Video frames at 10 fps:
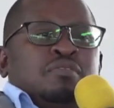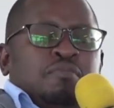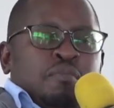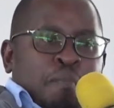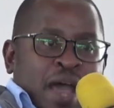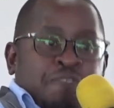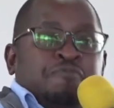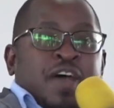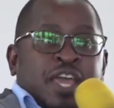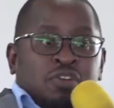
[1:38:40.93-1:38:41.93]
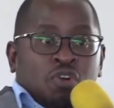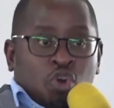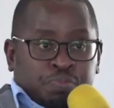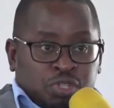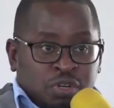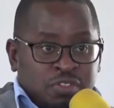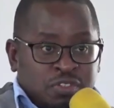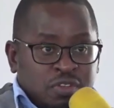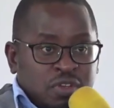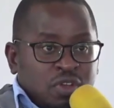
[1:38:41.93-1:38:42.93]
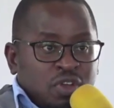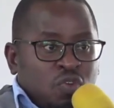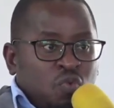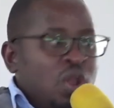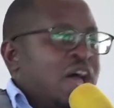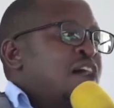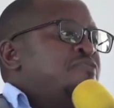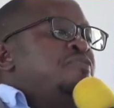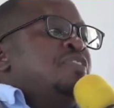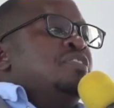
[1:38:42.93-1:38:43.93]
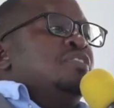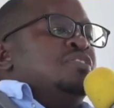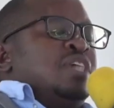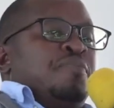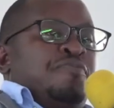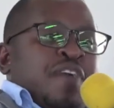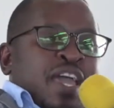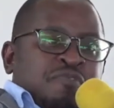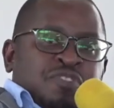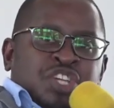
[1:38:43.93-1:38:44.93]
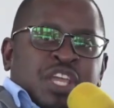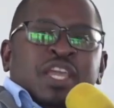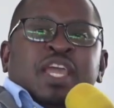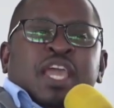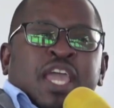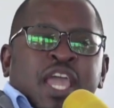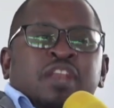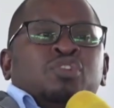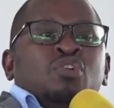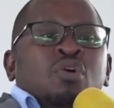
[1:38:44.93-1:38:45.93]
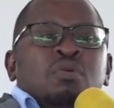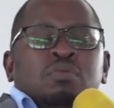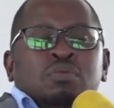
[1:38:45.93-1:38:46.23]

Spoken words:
MiFi options. We'll have some 5G indoor